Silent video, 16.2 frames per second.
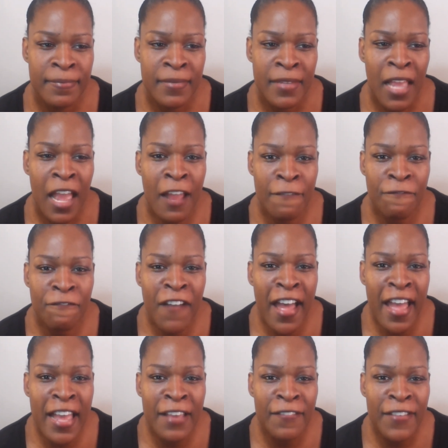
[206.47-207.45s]
And
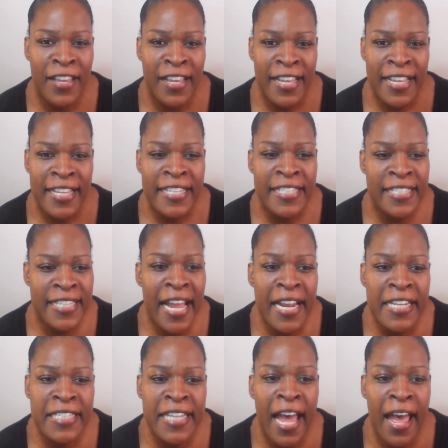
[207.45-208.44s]
5, set
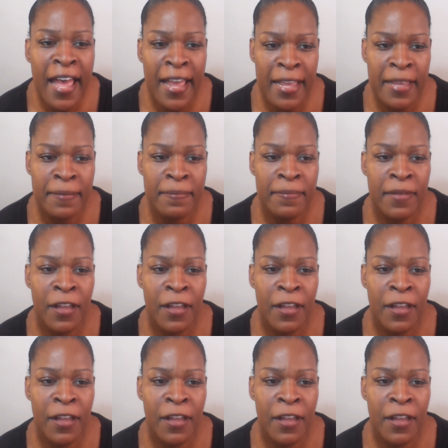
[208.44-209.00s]
a time